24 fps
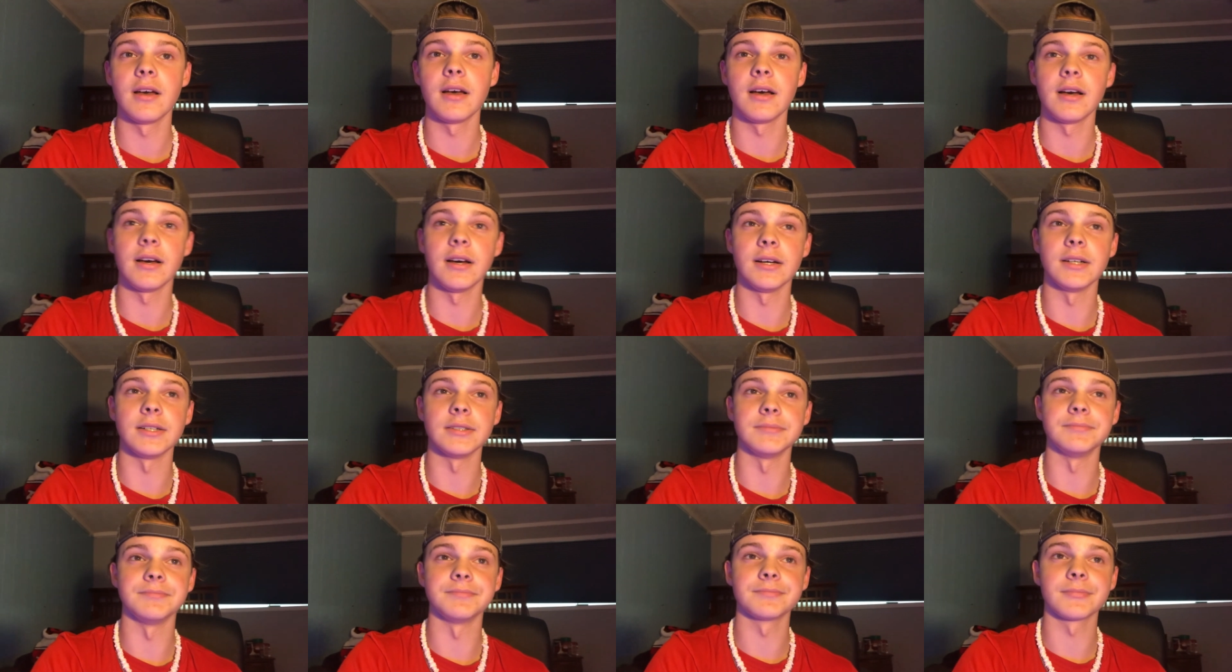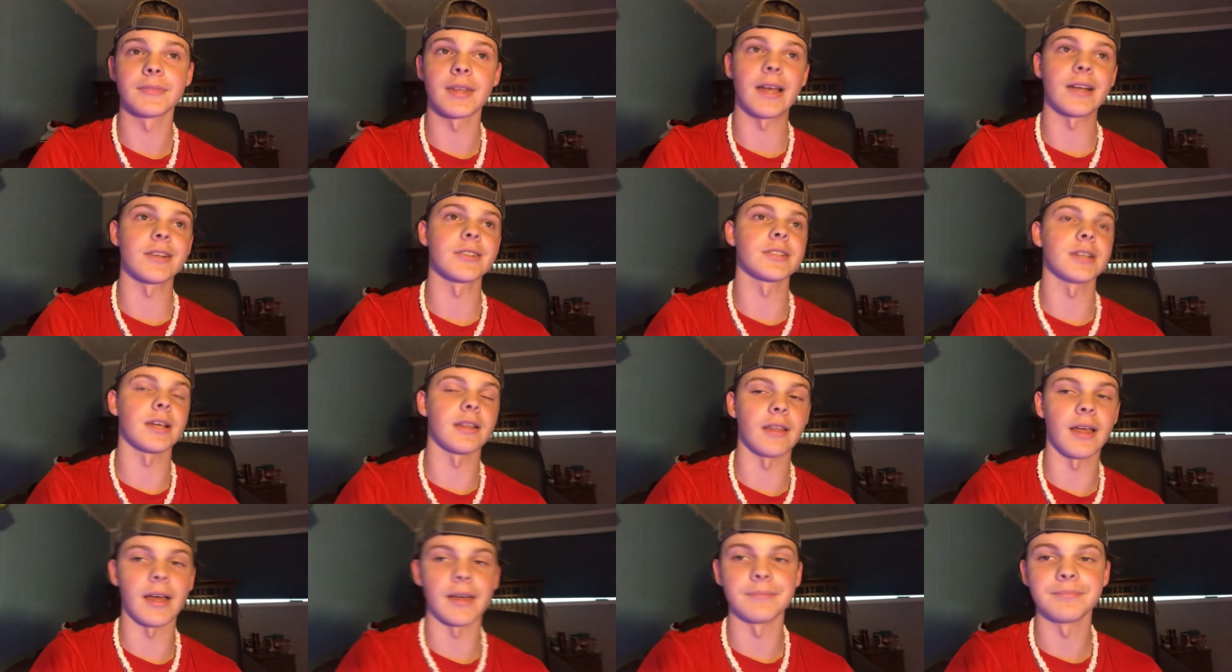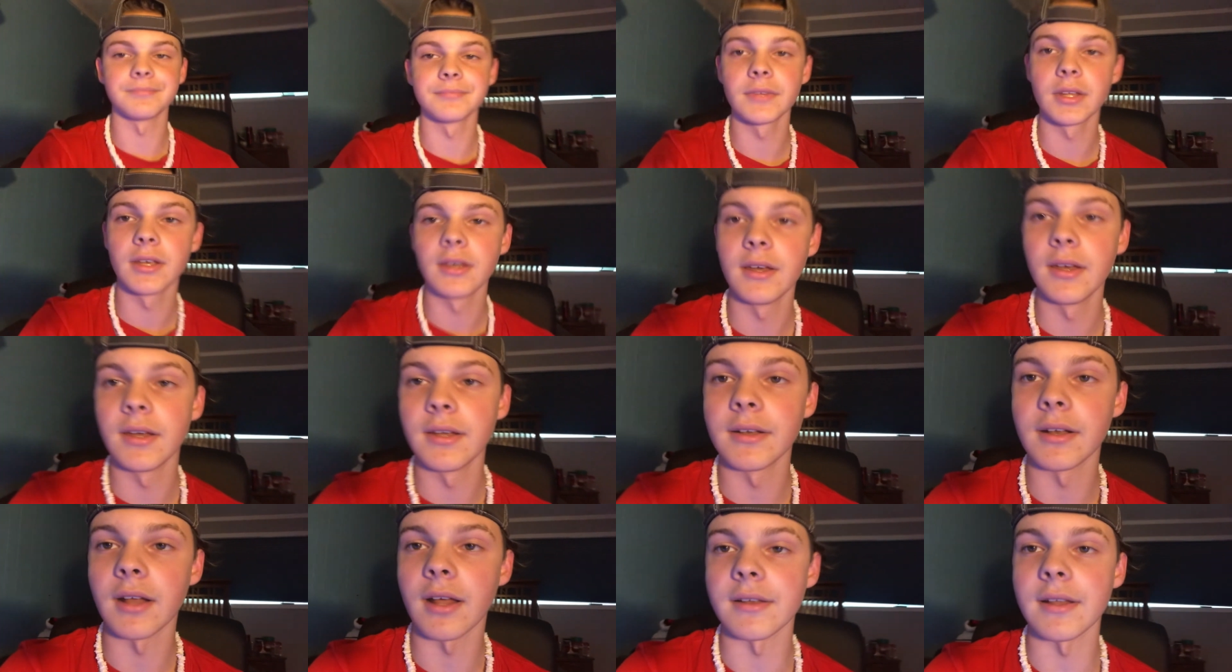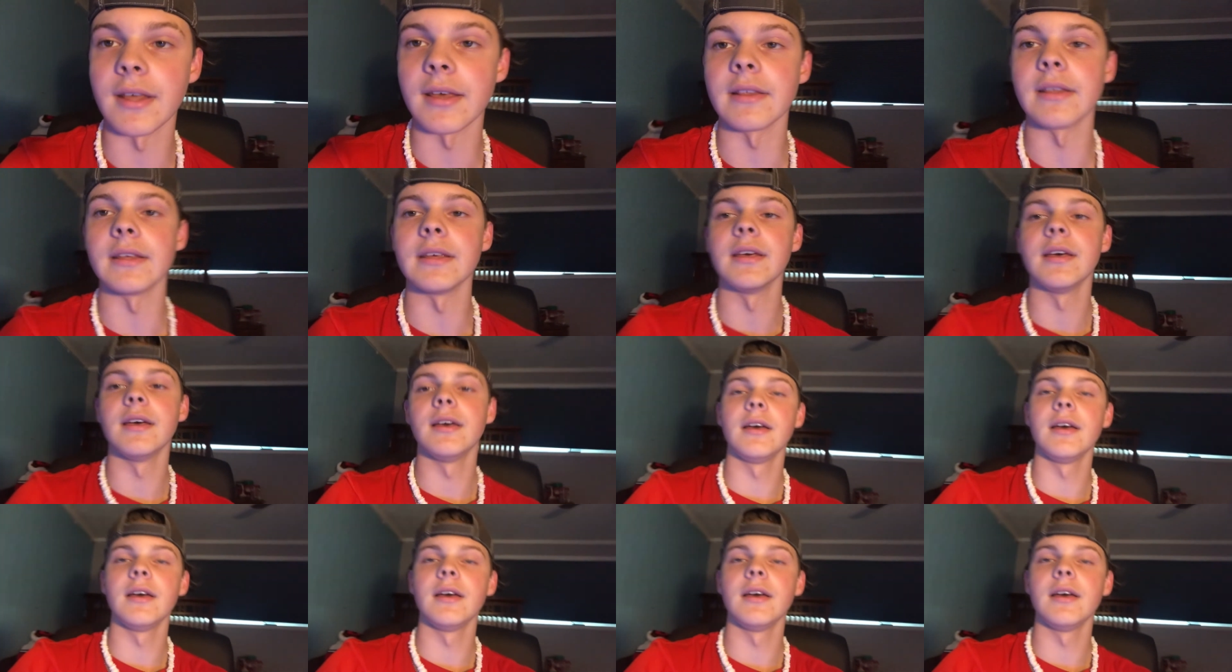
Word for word: Um, I just gotta lie, not daily.